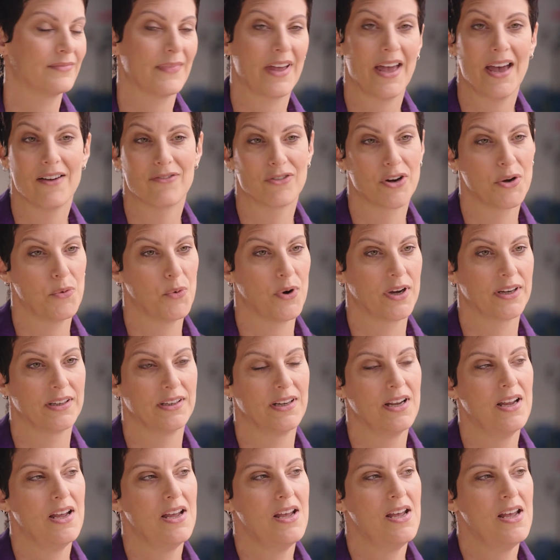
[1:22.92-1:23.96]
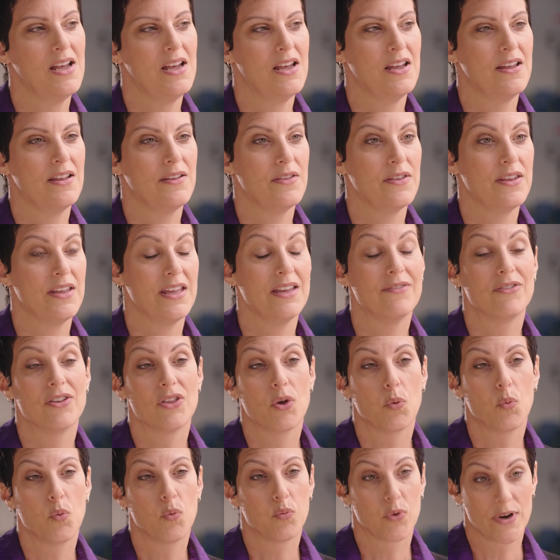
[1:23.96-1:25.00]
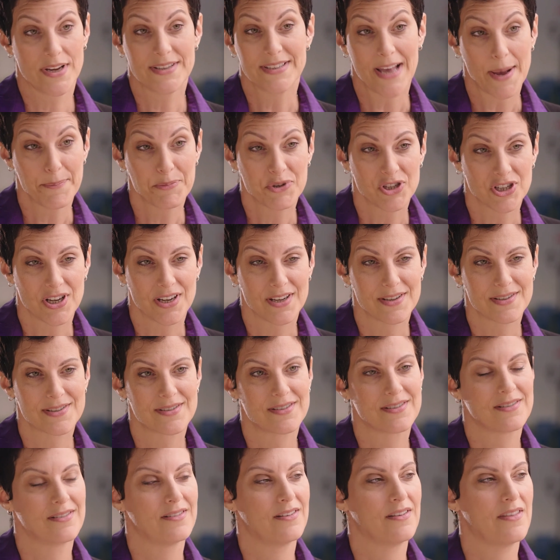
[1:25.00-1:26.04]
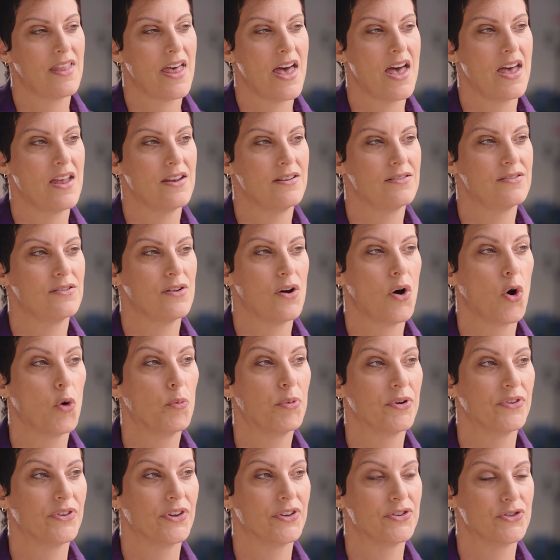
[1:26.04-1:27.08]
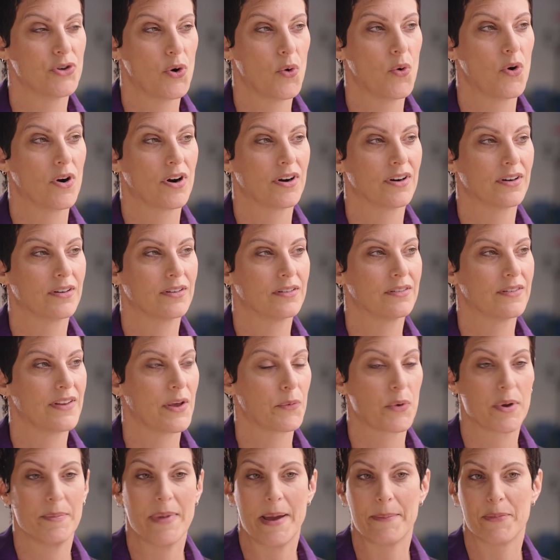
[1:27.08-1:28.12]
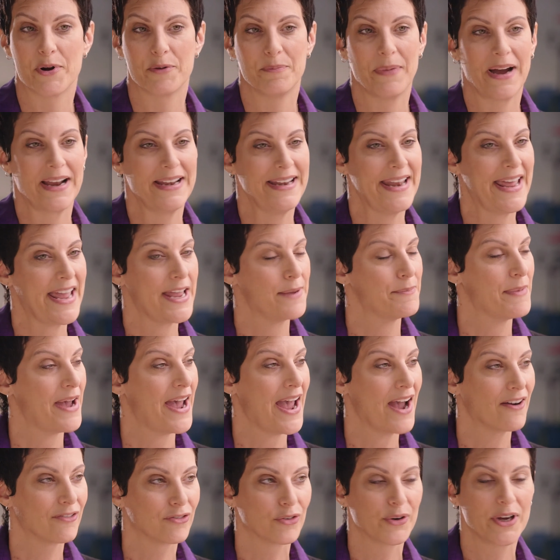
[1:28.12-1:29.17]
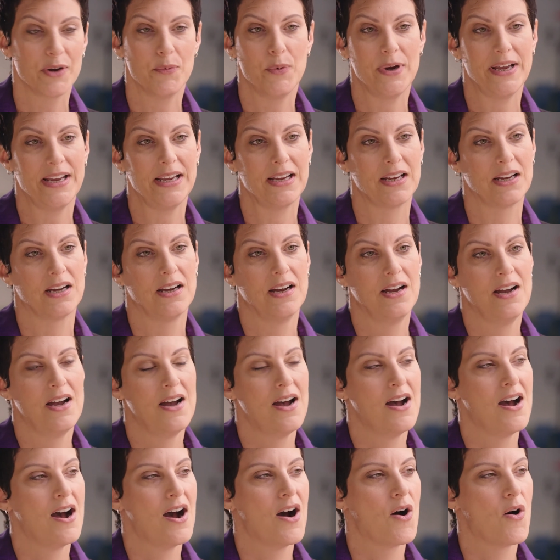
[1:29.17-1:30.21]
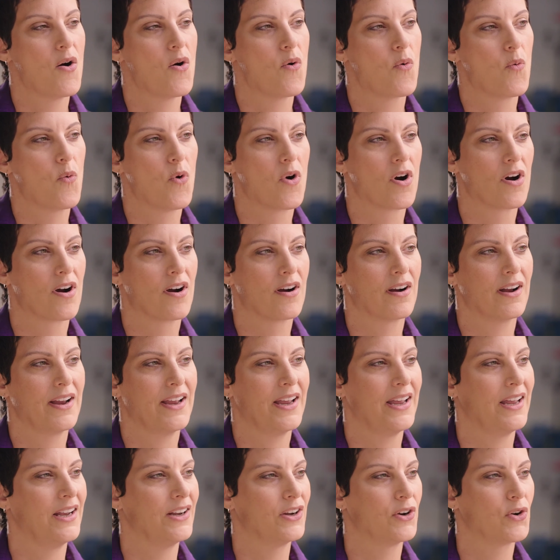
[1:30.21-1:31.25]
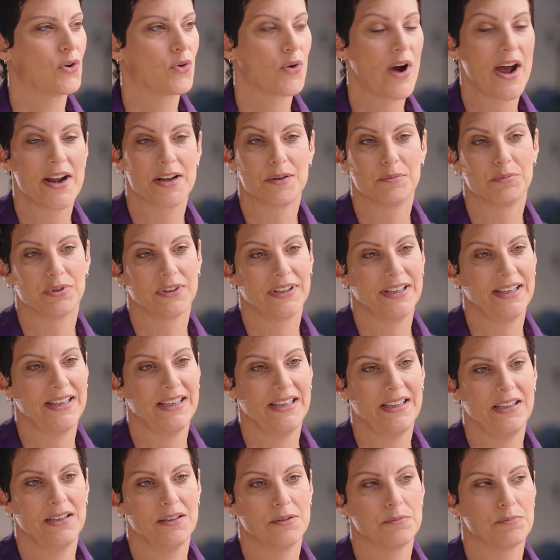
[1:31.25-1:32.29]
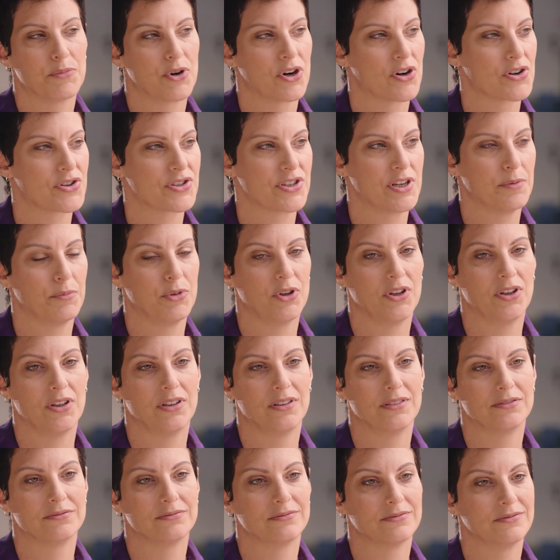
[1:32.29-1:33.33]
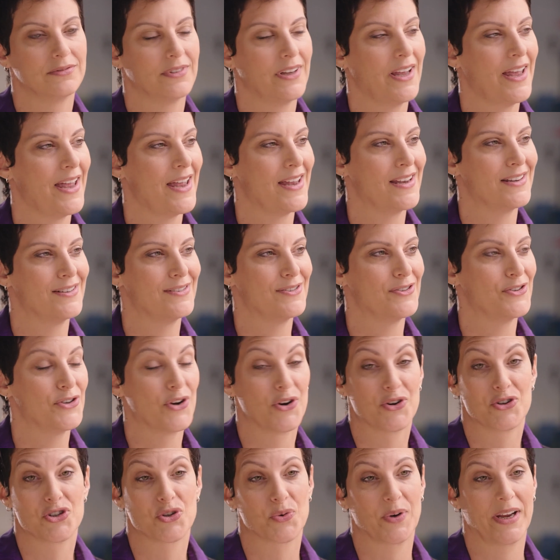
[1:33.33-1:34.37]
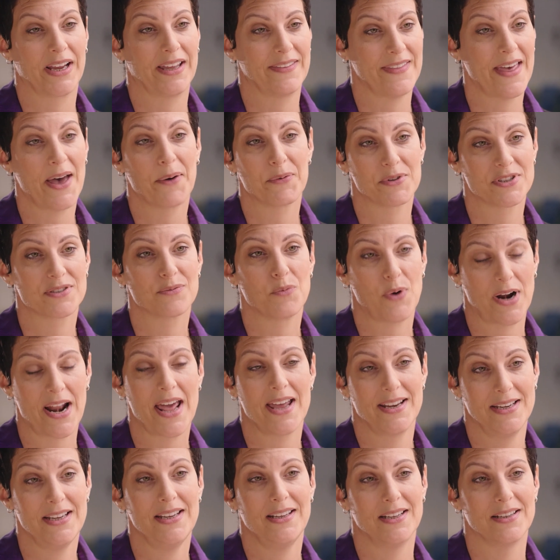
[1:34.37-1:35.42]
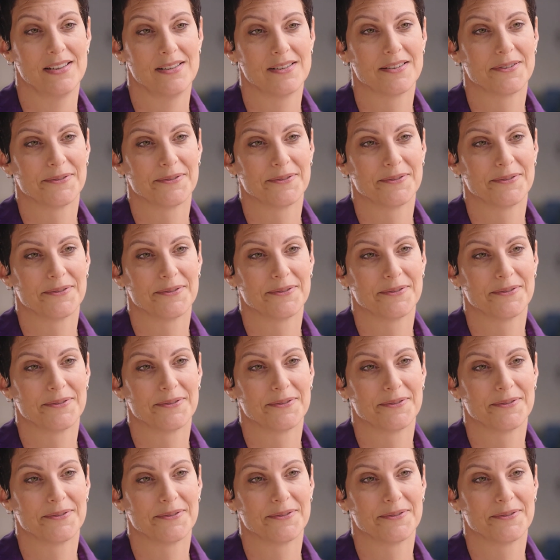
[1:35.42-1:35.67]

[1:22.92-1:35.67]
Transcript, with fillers: Everyone, even the receptionist that opened the door that remembered my name every week were incredibly personable and nurturing, and that was what I needed.